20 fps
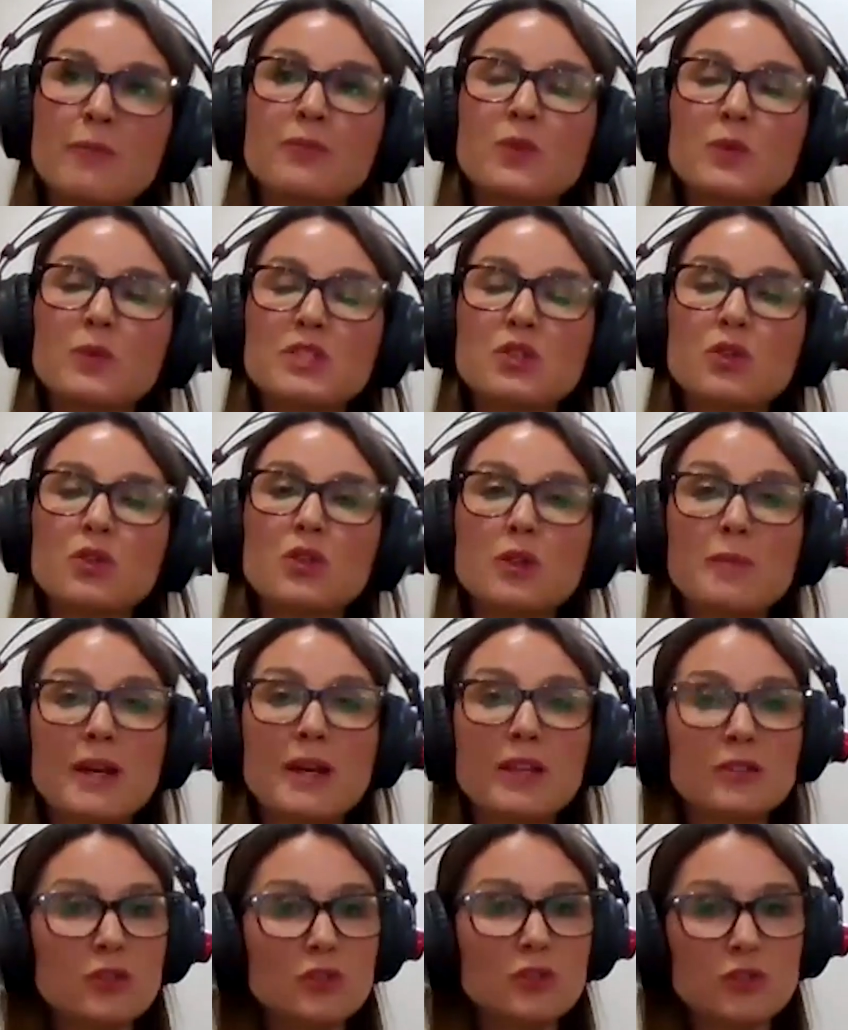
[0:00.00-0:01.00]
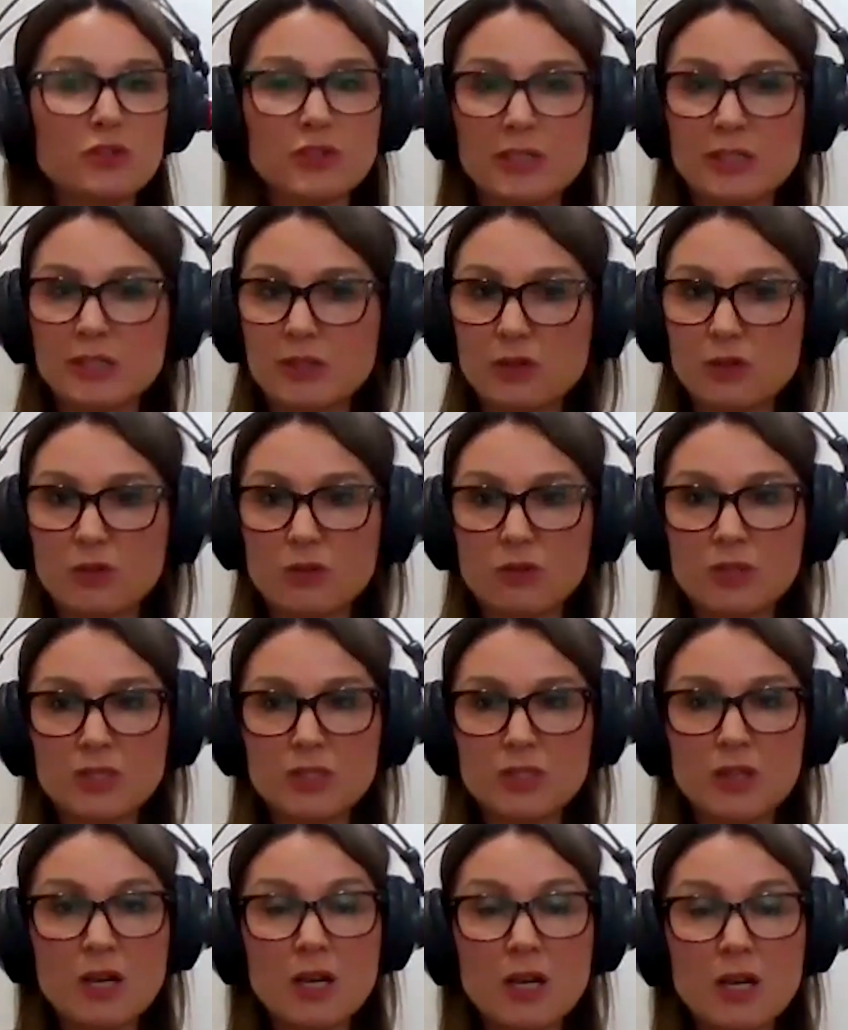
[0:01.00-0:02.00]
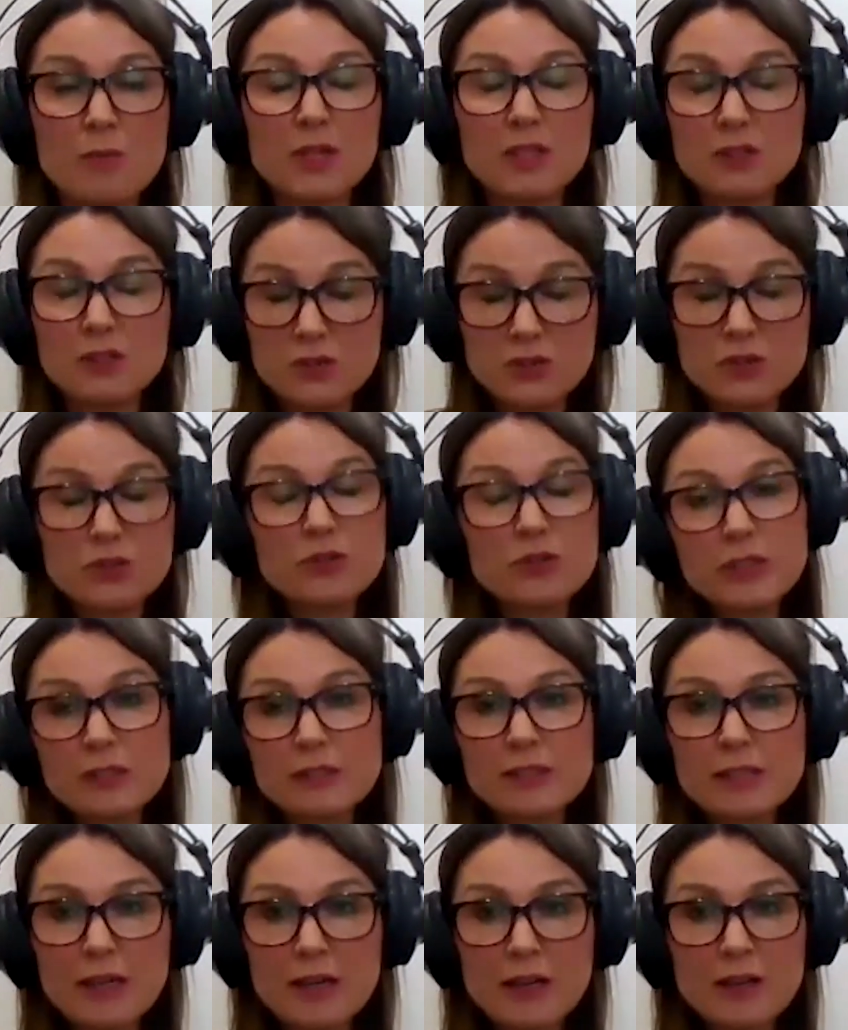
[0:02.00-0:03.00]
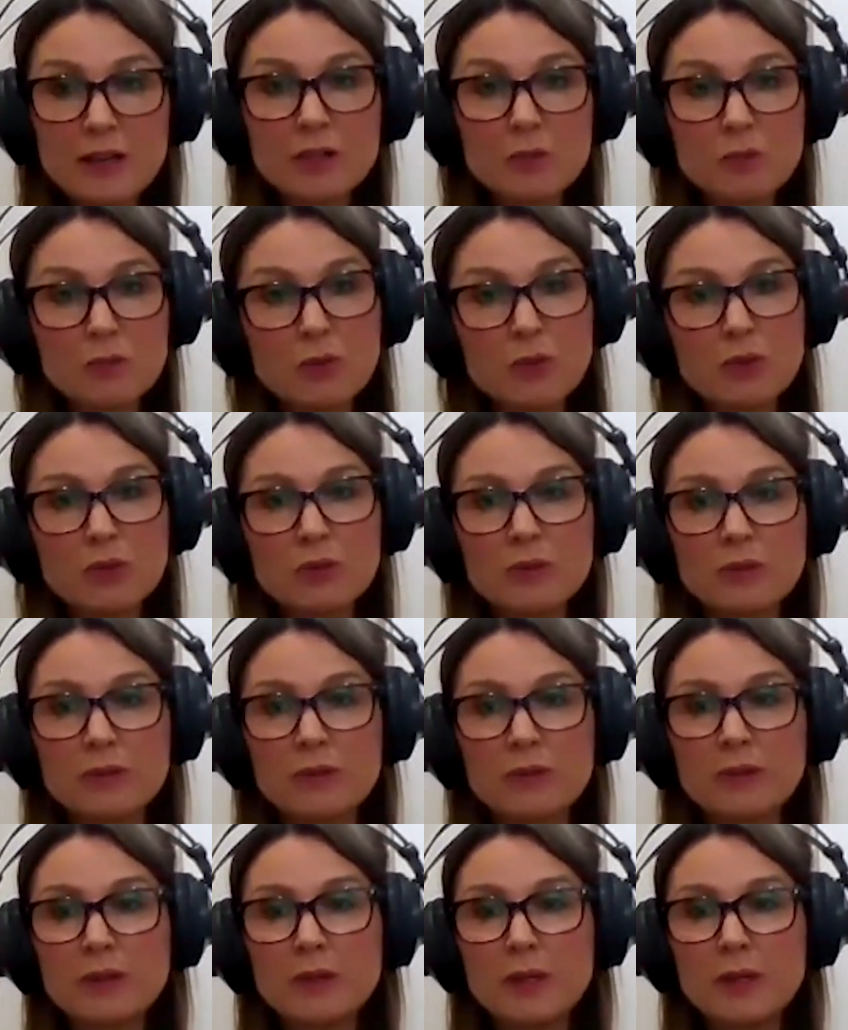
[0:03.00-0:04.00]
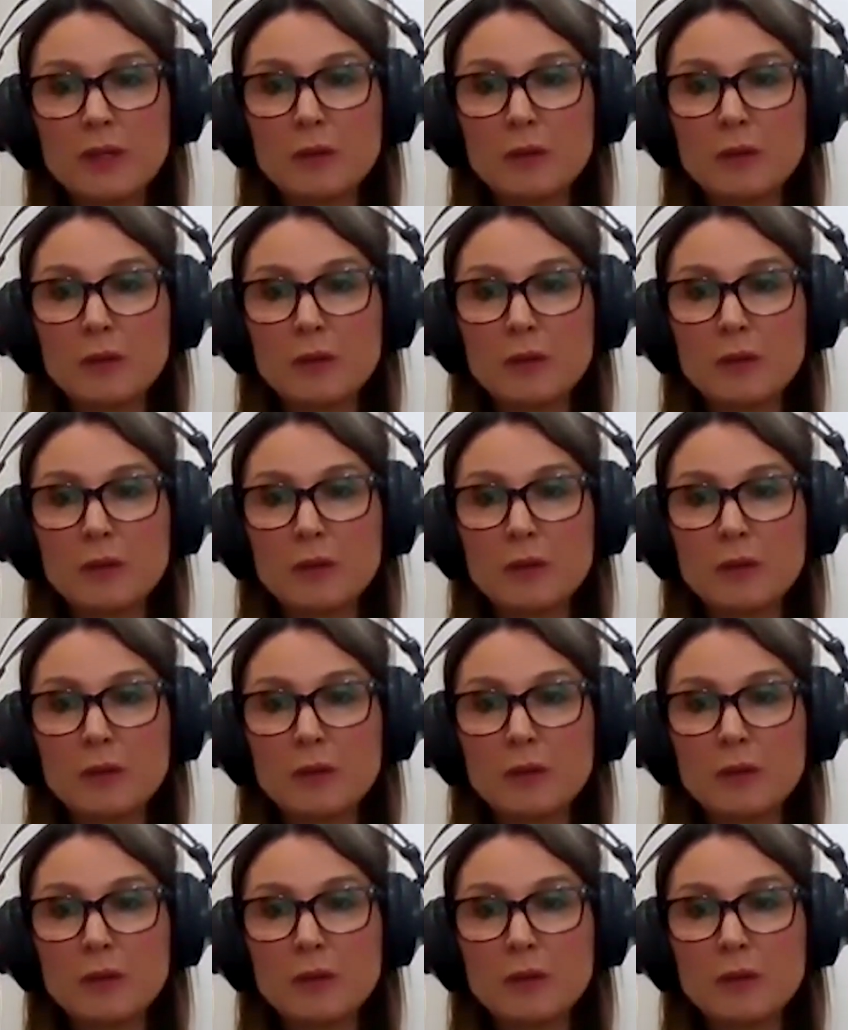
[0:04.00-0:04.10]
We talk about nutrients all the time, but nutrients are important.